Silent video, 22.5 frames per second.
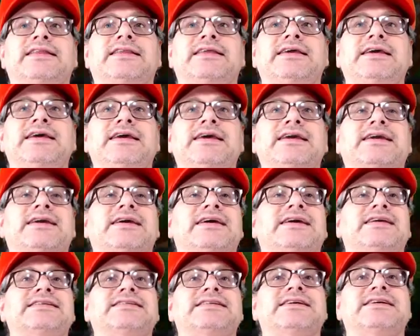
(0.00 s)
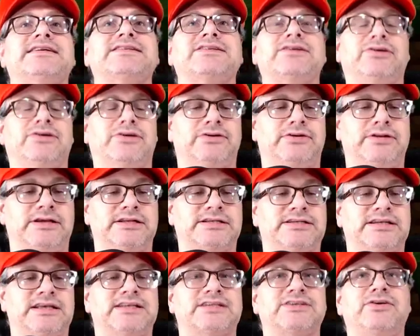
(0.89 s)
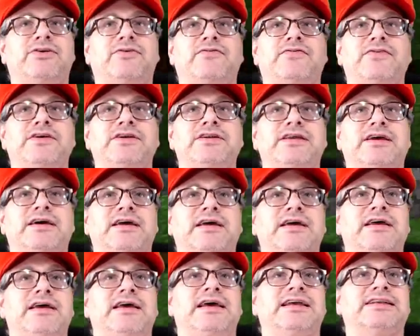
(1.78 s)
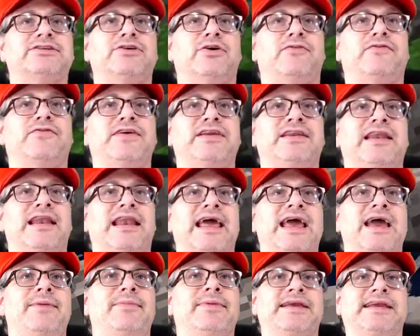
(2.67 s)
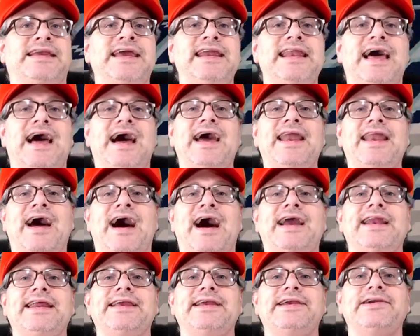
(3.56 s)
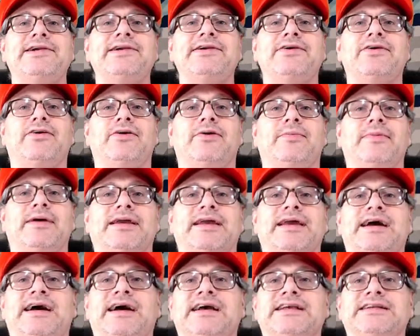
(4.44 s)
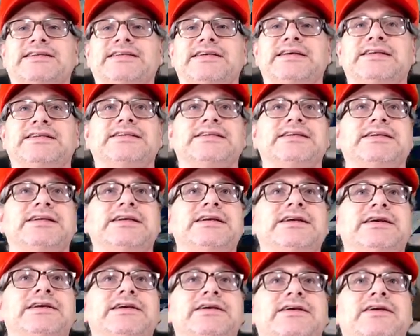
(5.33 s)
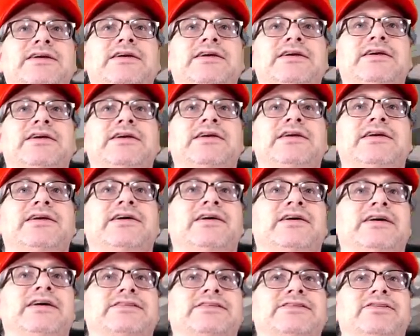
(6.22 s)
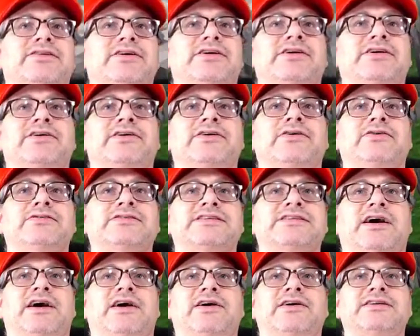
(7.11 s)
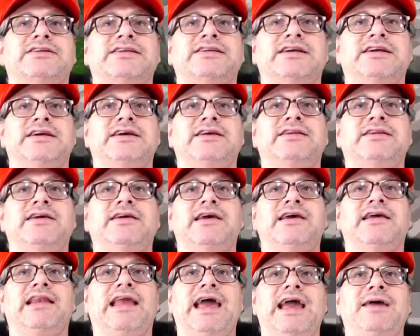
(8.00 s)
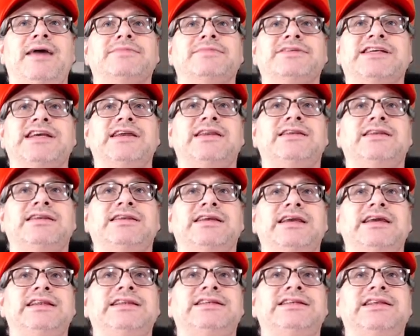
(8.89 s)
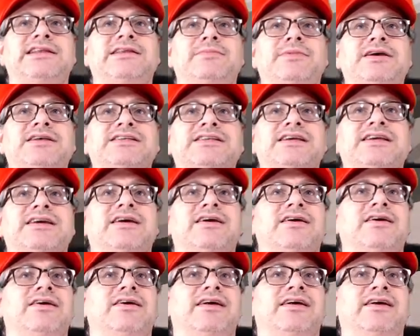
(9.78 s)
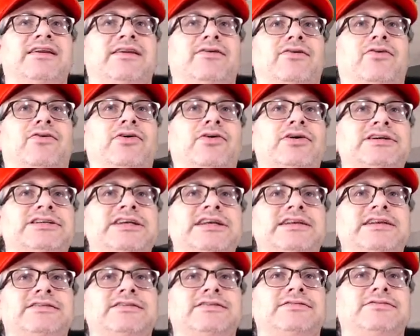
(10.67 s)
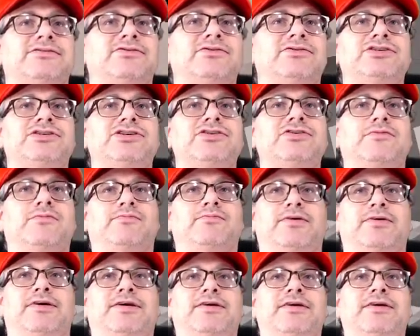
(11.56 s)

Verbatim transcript: I think that's let's go. Let's let's go feed the let's go feed the lamb and get on out of here. Oh my gosh, let's see. All right, so there goes the hearts again. Lamb's getting getting to the busy. And Horsey, don't you